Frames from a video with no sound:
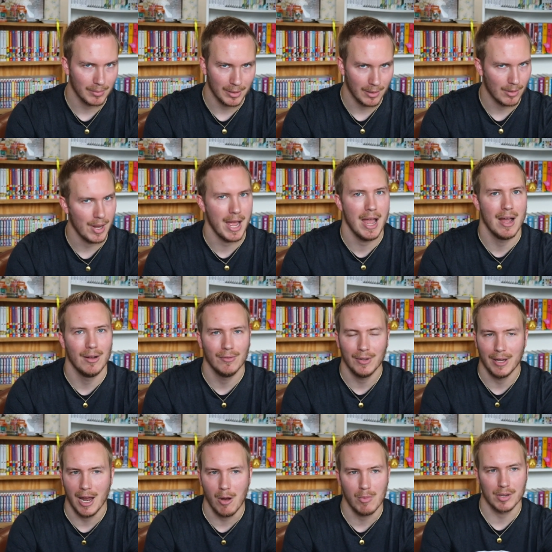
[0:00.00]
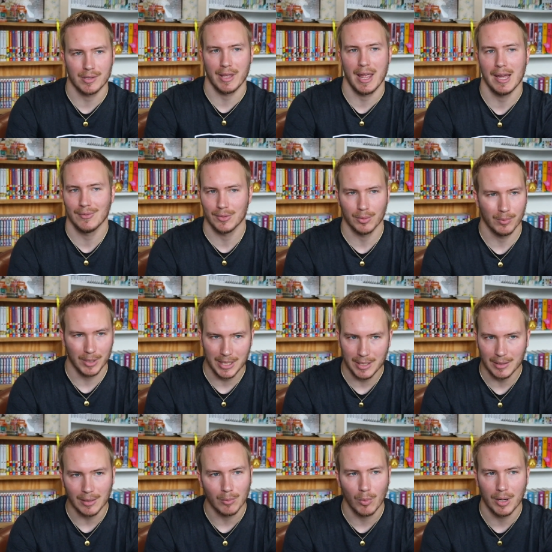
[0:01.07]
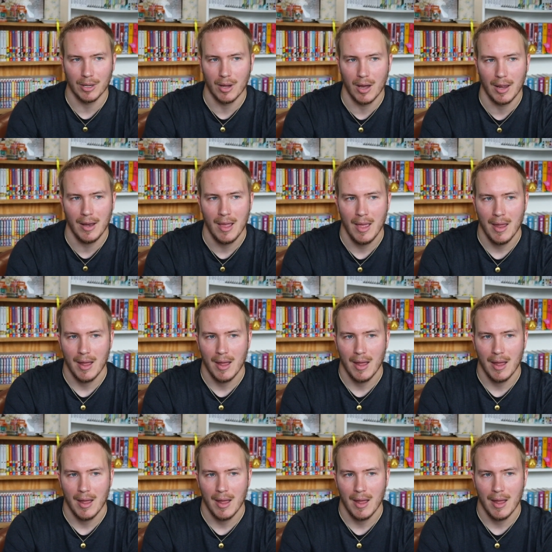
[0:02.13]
you know have and how much they have to read and whatnot?